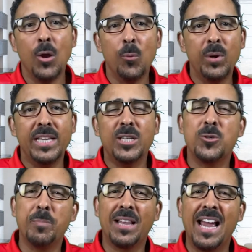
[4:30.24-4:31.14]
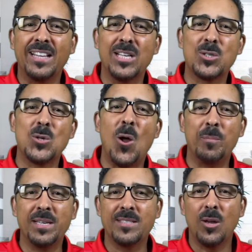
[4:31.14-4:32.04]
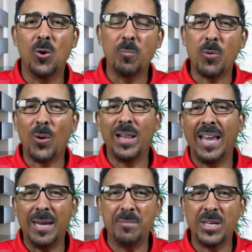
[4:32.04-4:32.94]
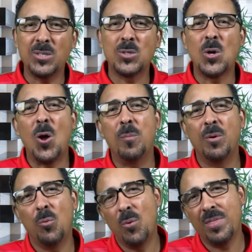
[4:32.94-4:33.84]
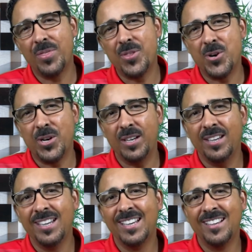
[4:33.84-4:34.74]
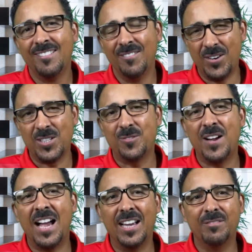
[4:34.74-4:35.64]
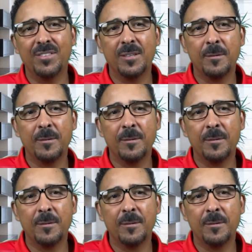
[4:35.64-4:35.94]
We need to be like the psalmist who proclaimed in Psalm 130, verse 5